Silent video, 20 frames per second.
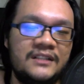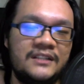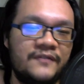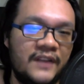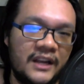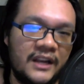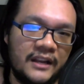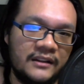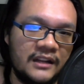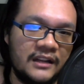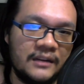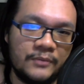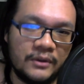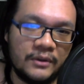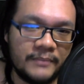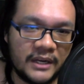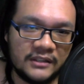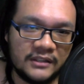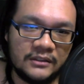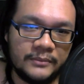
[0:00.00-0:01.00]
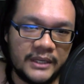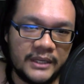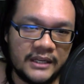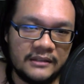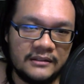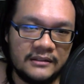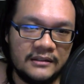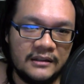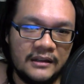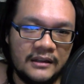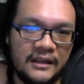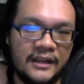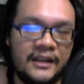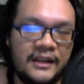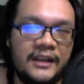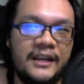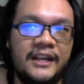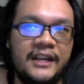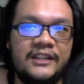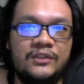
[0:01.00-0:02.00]
just fucking teleport back to base.
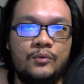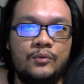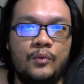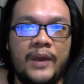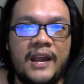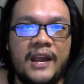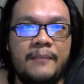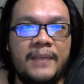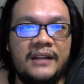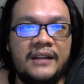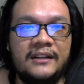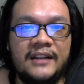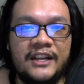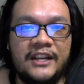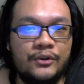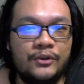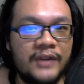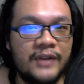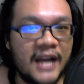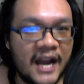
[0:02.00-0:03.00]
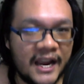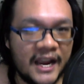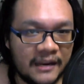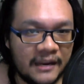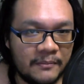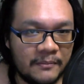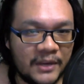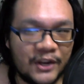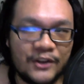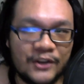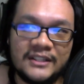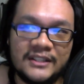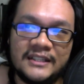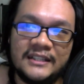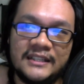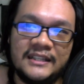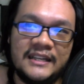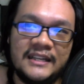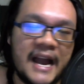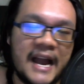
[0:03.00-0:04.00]
It's way better than you dying,
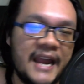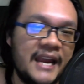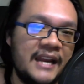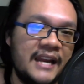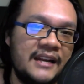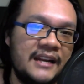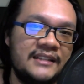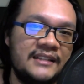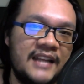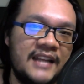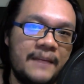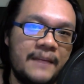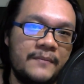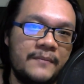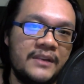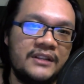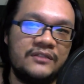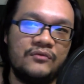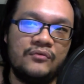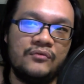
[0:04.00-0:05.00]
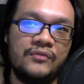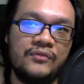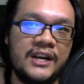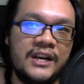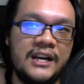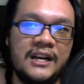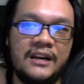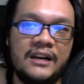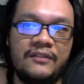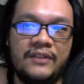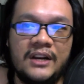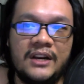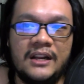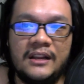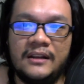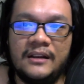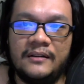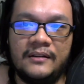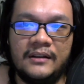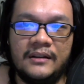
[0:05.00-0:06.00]
because dying in this game is
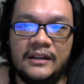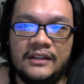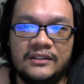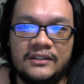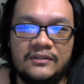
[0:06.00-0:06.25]
really